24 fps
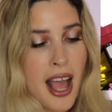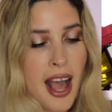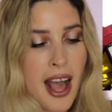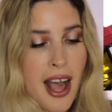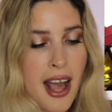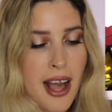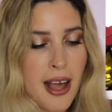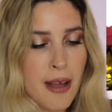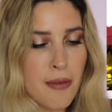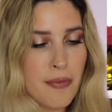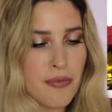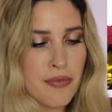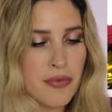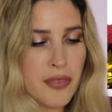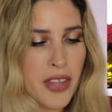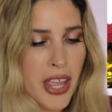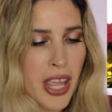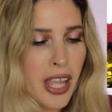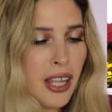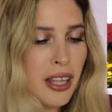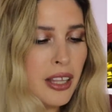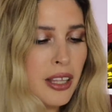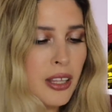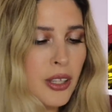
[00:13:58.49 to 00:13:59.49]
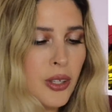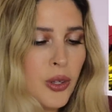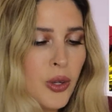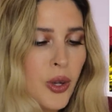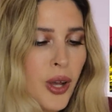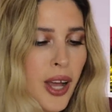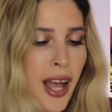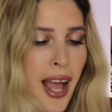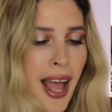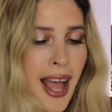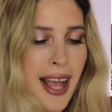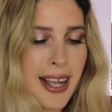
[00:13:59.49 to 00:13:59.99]
Um, they
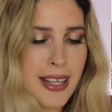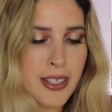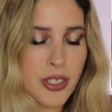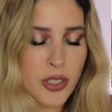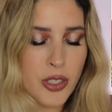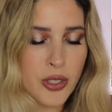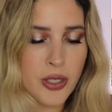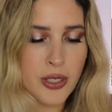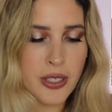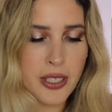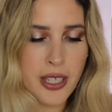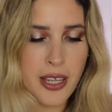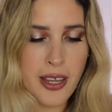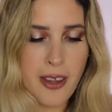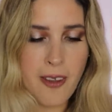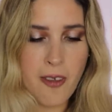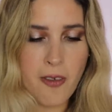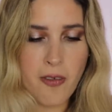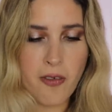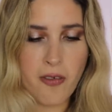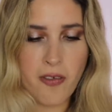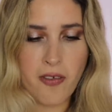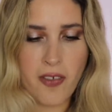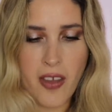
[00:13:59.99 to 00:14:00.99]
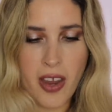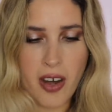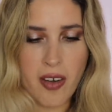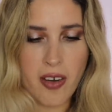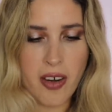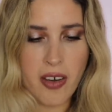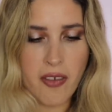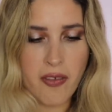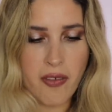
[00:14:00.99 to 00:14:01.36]
look actually very,